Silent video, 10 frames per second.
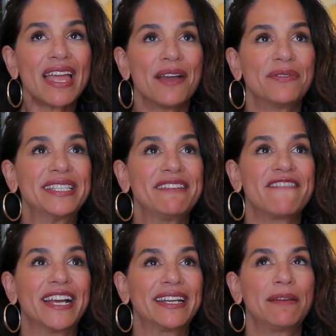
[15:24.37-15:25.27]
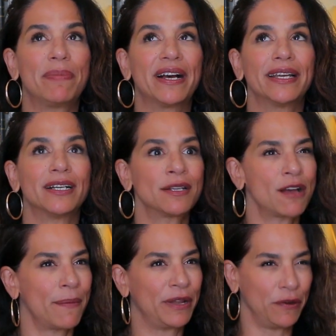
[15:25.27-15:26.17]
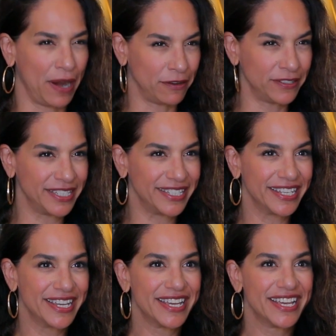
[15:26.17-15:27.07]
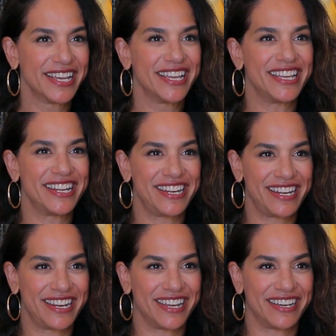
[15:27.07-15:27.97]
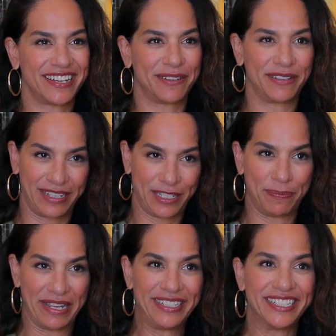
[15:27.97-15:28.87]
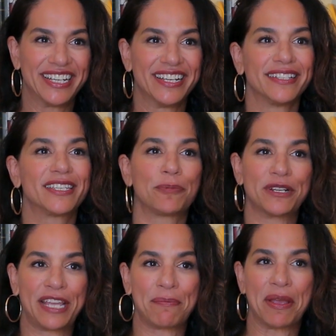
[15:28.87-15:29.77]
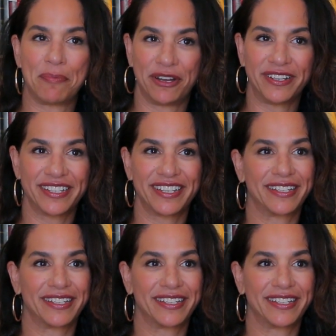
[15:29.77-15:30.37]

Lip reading: I was invited by Uncommon Grounds in Lisbon to present my book.